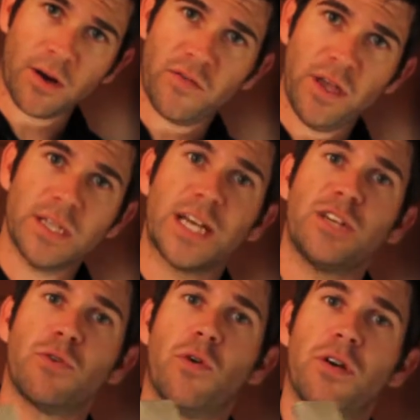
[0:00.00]
the RV is
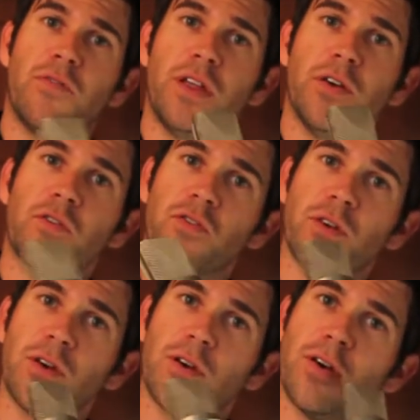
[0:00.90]
actually record videos
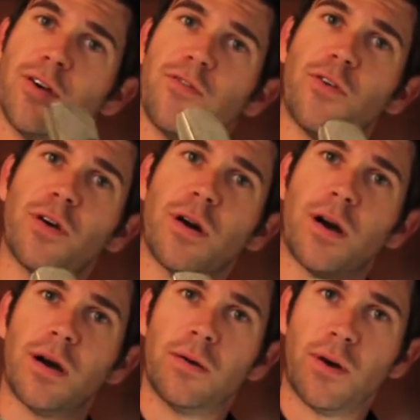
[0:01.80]
for
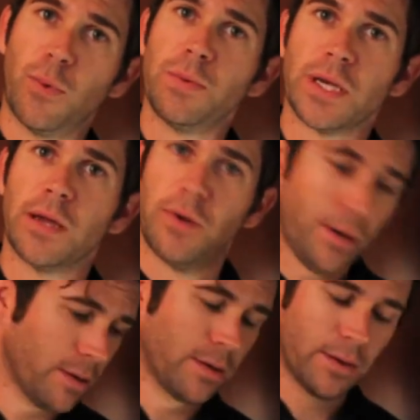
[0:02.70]
our, our website.
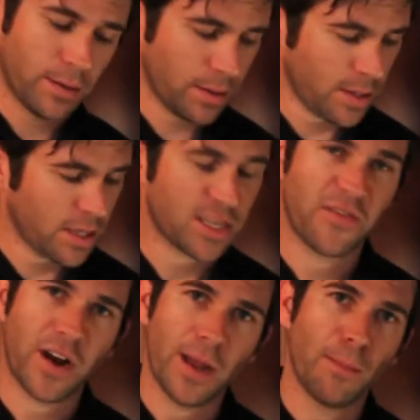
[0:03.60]
Right?
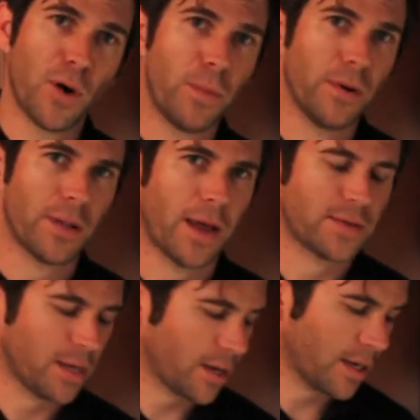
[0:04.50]
It's a very mobile
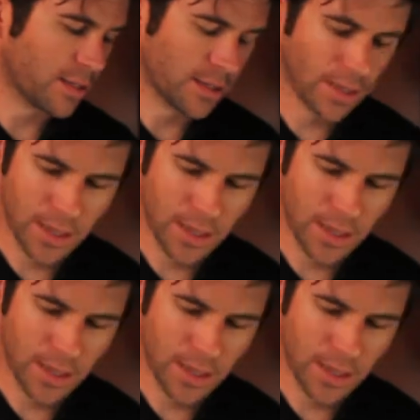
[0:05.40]
lifestyle, guys.